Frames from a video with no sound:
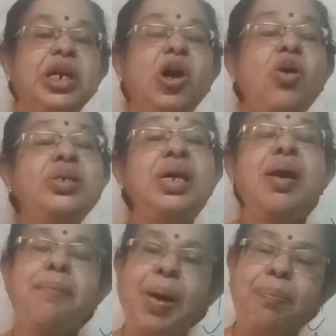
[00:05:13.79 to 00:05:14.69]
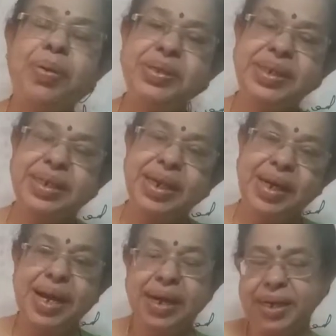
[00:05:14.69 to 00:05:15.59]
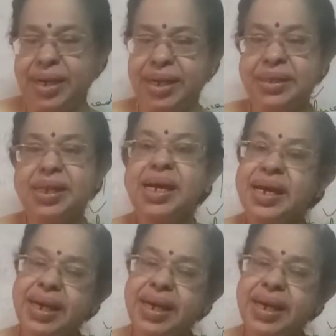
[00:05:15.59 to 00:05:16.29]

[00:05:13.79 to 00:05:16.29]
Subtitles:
loss public sector undertakings.